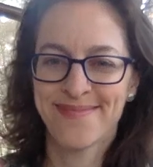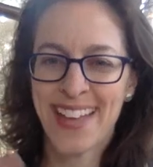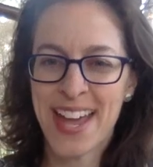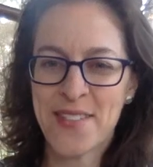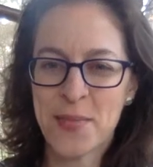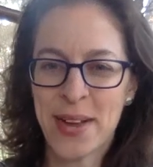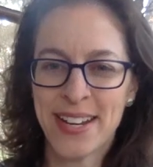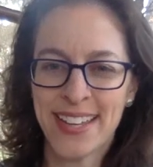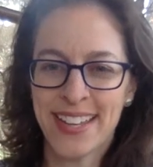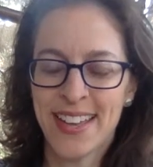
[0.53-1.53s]
Hi
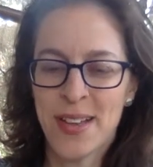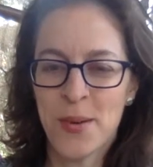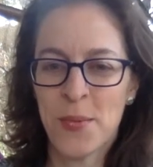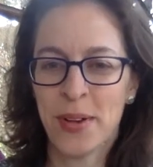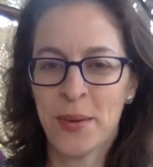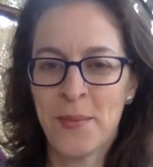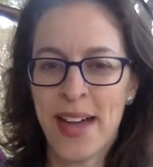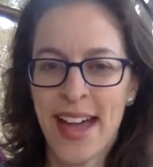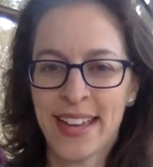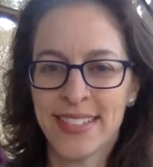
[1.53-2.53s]
everybody, welcome
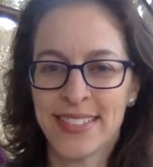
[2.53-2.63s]
back.